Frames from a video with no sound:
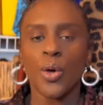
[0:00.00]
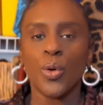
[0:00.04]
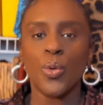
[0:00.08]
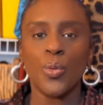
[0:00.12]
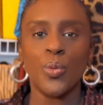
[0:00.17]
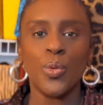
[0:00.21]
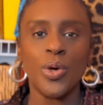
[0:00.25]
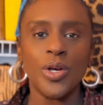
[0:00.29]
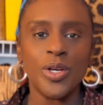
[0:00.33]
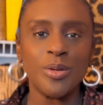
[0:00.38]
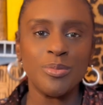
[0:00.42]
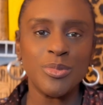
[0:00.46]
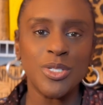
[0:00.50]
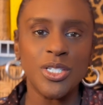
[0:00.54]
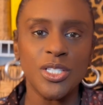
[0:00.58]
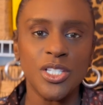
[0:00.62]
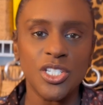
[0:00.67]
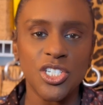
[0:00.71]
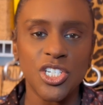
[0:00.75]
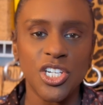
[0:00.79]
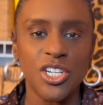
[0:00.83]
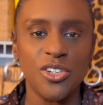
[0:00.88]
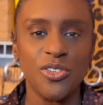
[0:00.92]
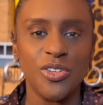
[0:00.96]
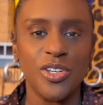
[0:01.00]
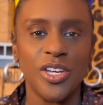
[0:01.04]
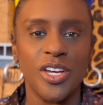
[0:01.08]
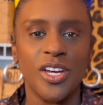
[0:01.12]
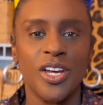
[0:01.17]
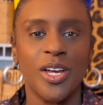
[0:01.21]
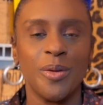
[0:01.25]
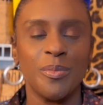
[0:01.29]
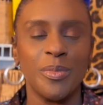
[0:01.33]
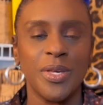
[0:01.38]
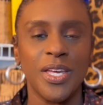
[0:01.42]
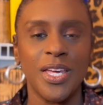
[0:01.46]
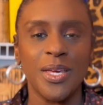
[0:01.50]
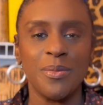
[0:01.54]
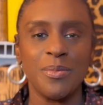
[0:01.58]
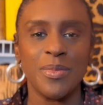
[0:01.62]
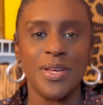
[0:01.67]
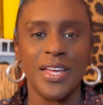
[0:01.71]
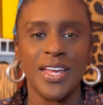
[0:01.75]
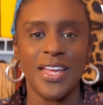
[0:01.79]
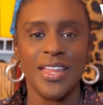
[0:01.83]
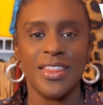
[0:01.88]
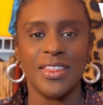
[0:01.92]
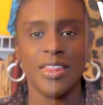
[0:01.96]
Welcome to the channel, y'all. I'm
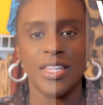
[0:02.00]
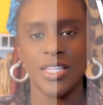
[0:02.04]
Kima and